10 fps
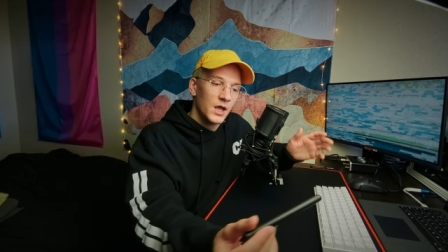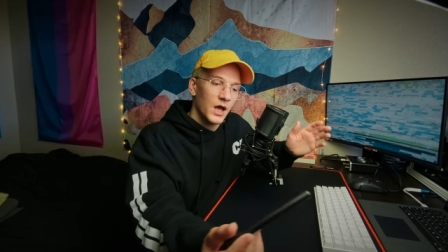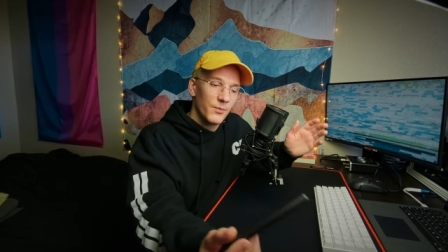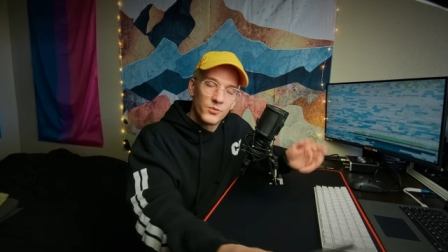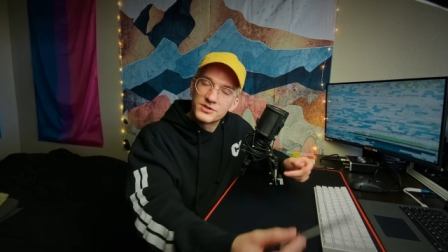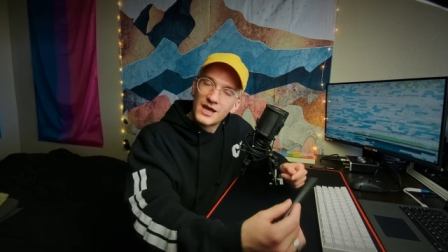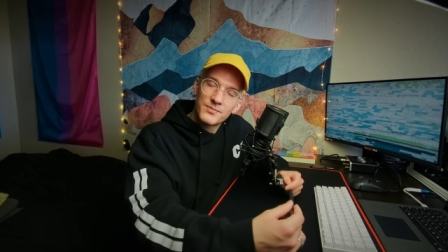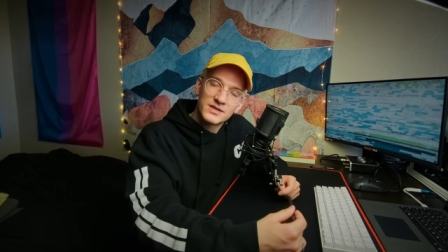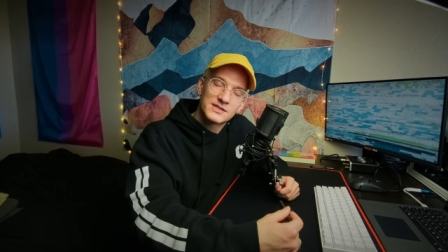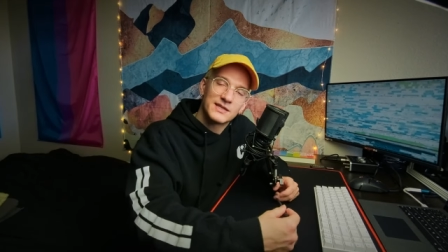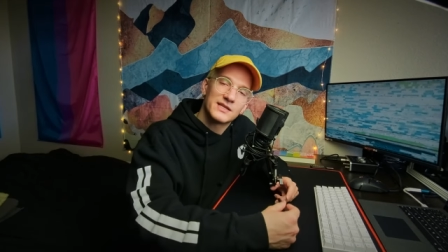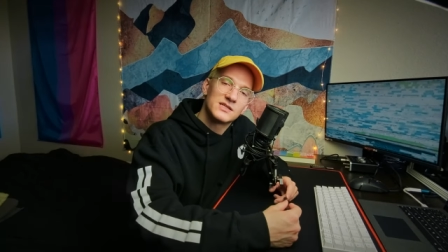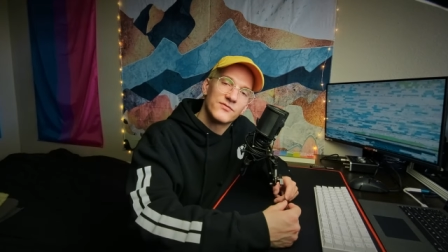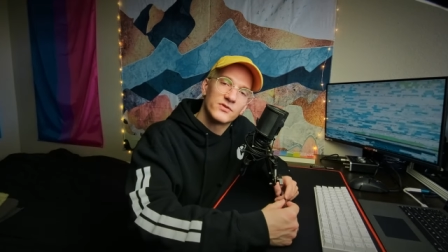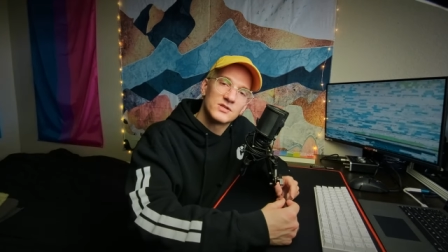But with that being said,
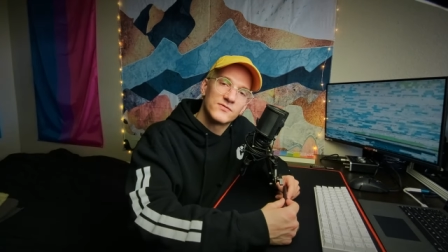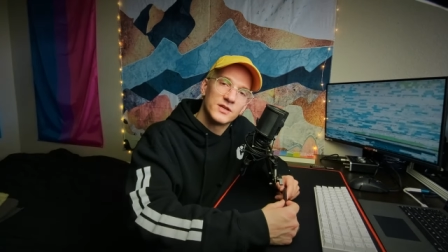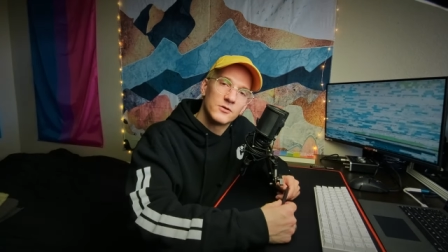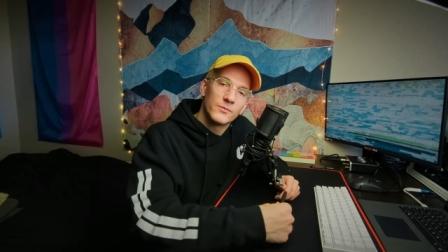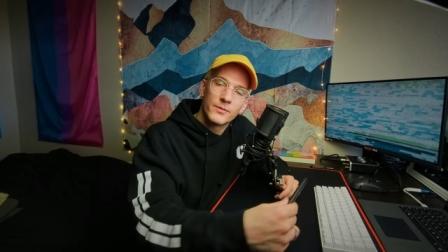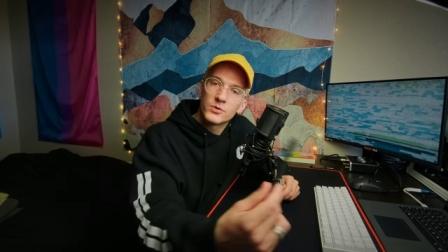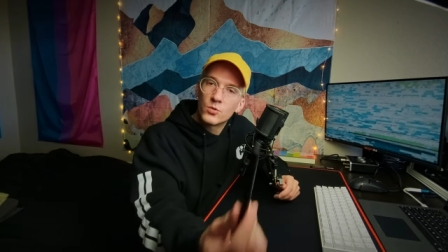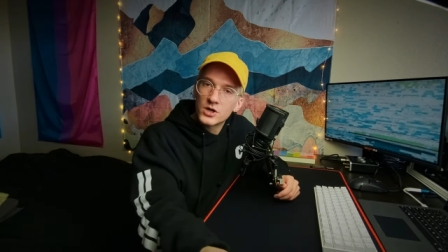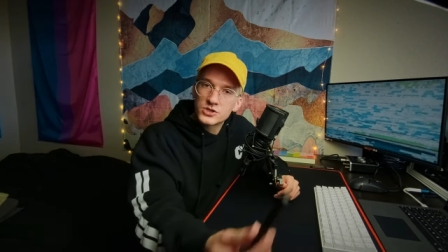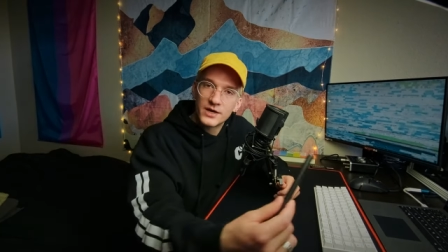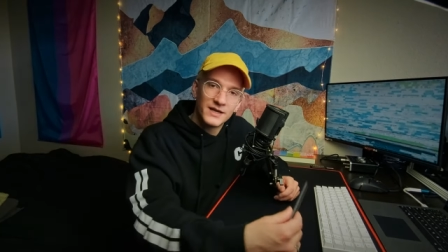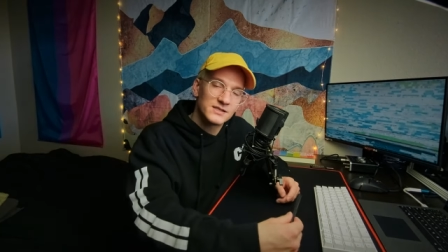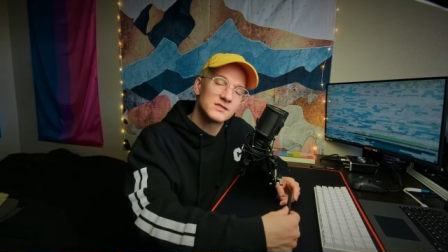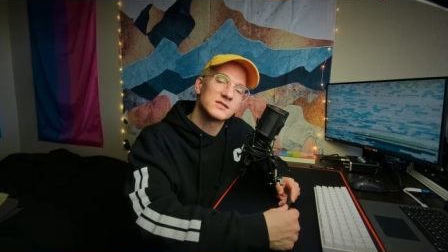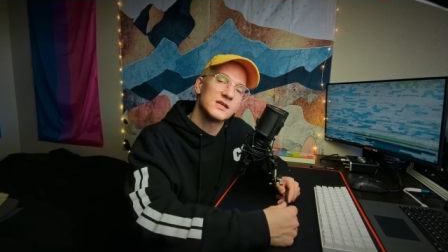that's it for this video. Remember to wash your
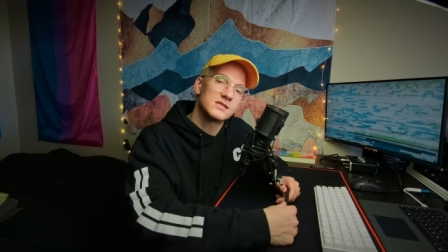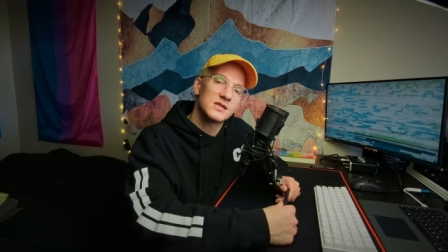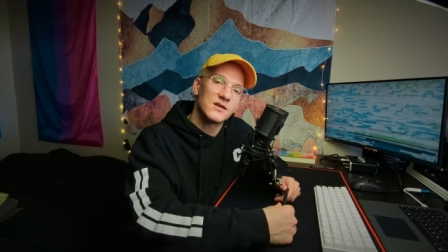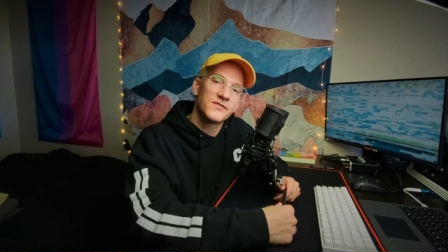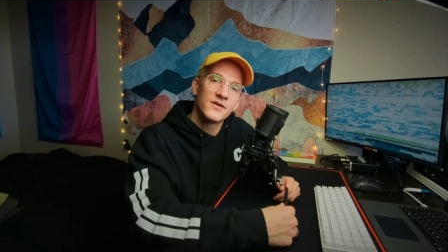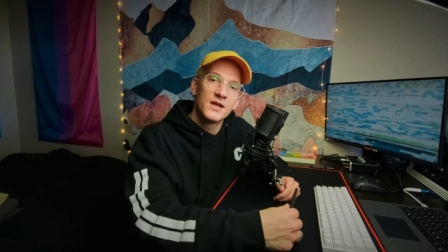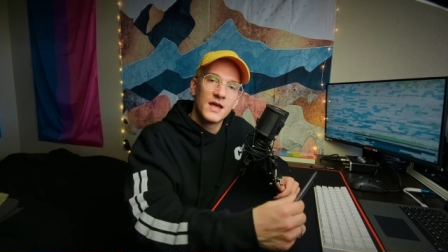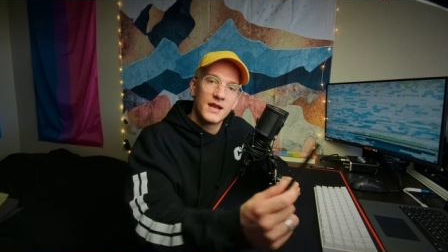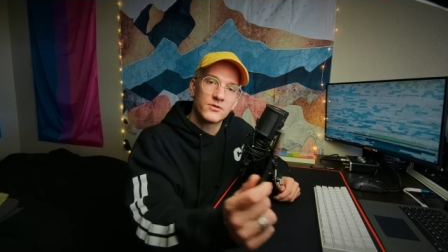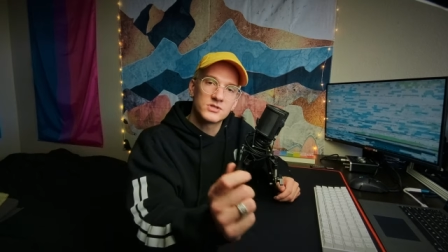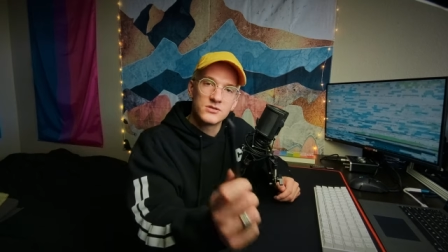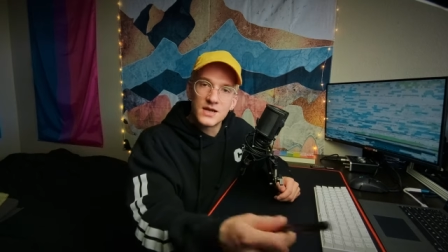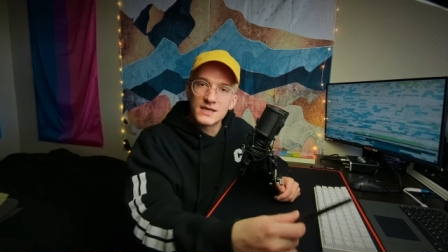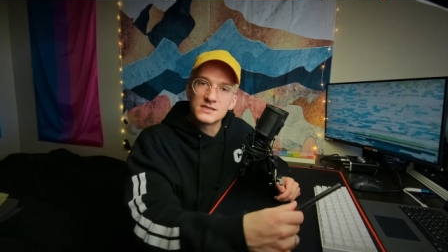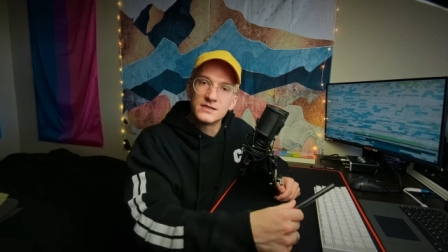hands and stay safe, and I'll see you
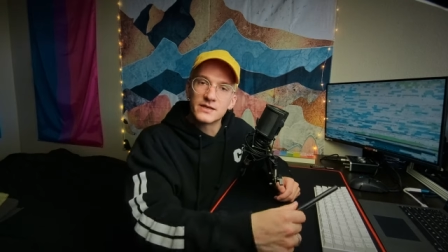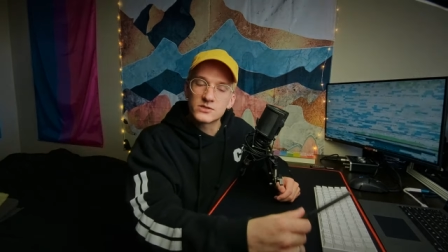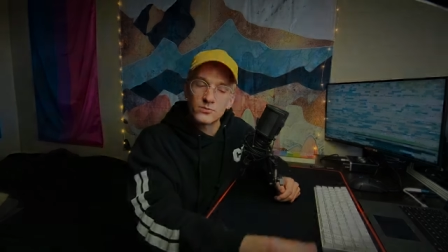guys in the next